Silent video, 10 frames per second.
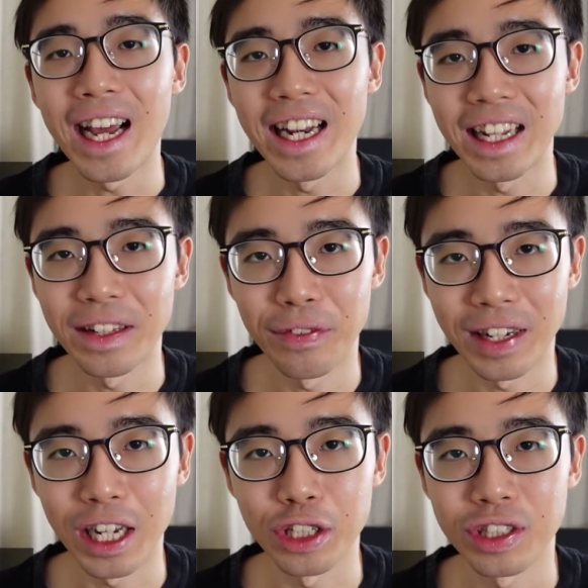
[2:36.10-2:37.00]

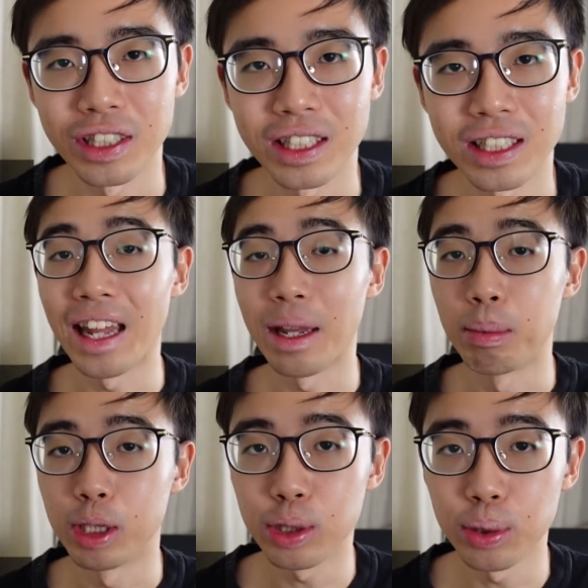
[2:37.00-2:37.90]
identification, and
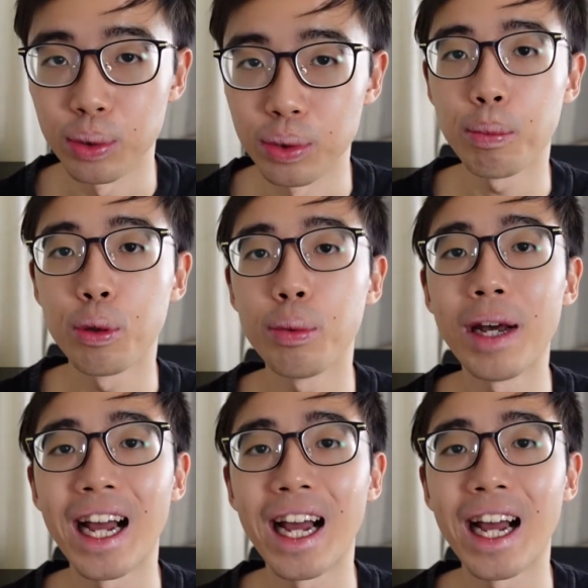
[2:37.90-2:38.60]
number 2, pullback